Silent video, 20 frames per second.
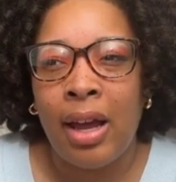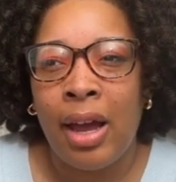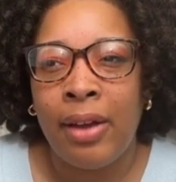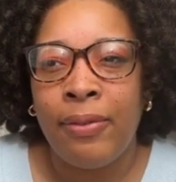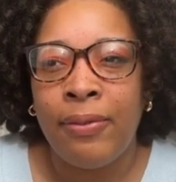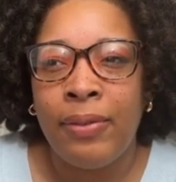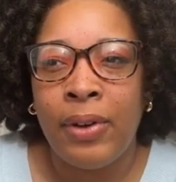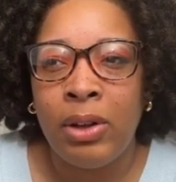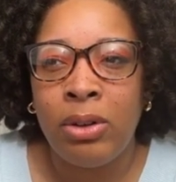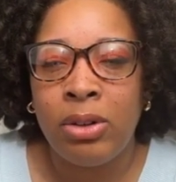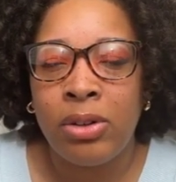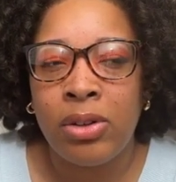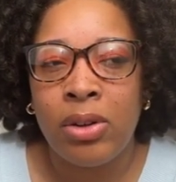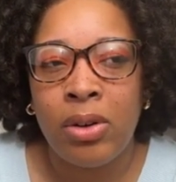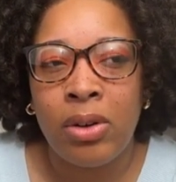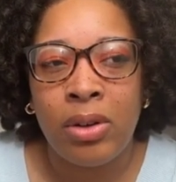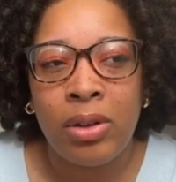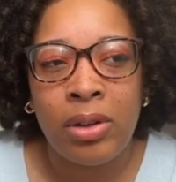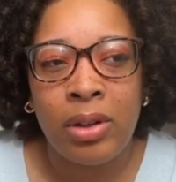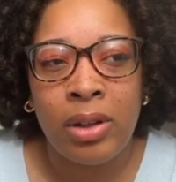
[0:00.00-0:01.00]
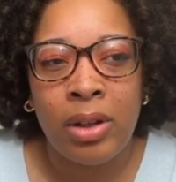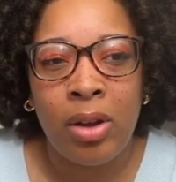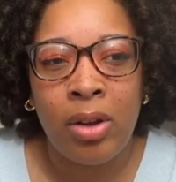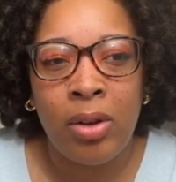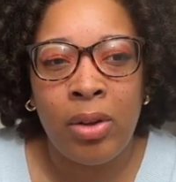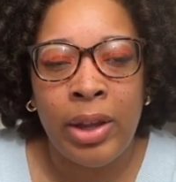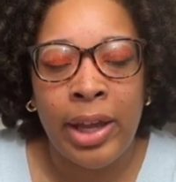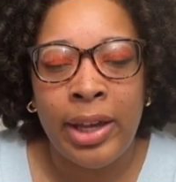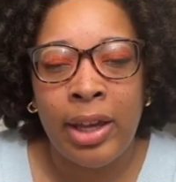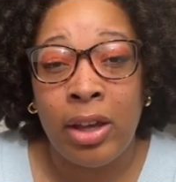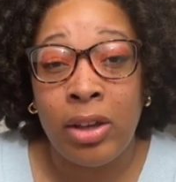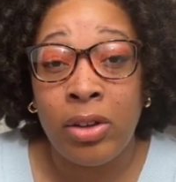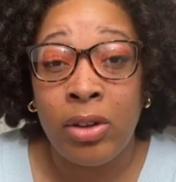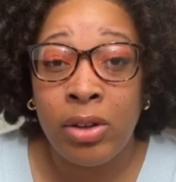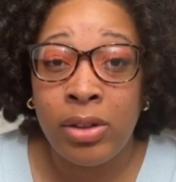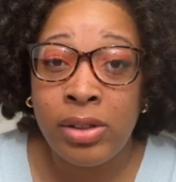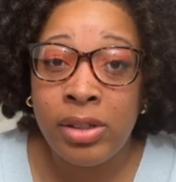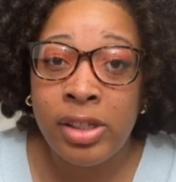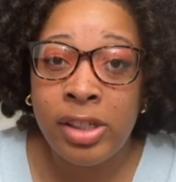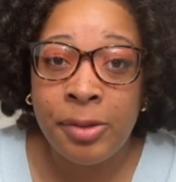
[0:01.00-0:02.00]
felt like I
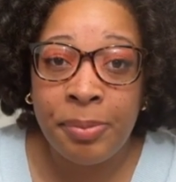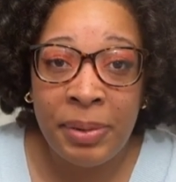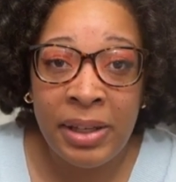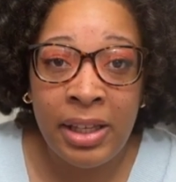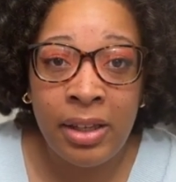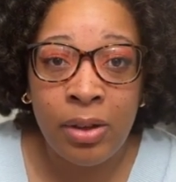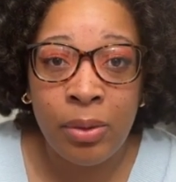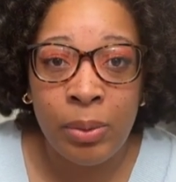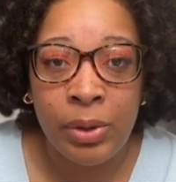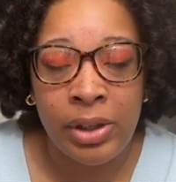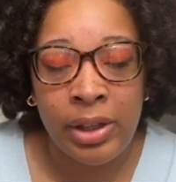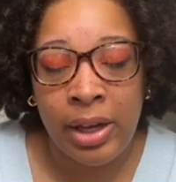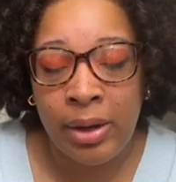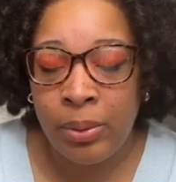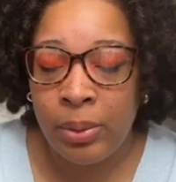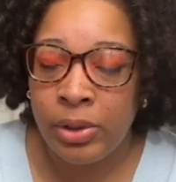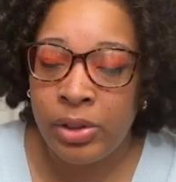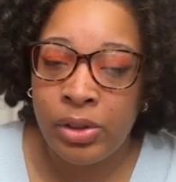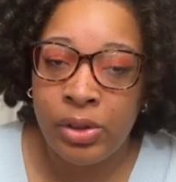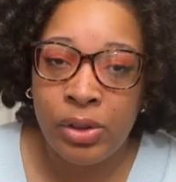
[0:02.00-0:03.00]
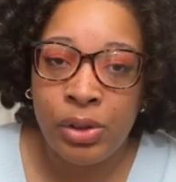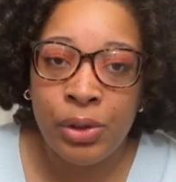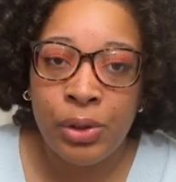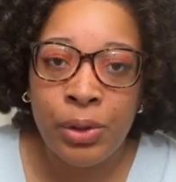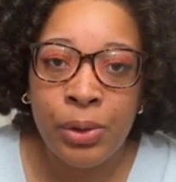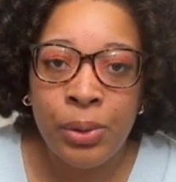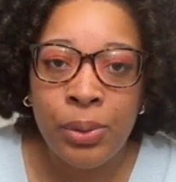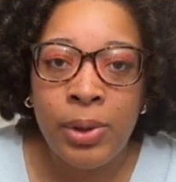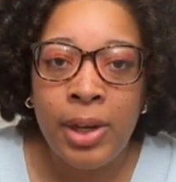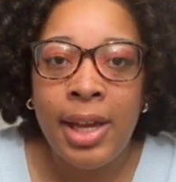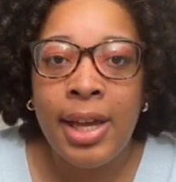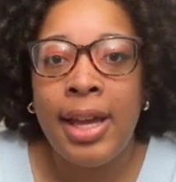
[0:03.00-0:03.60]
couldn't speak when that wasn't true.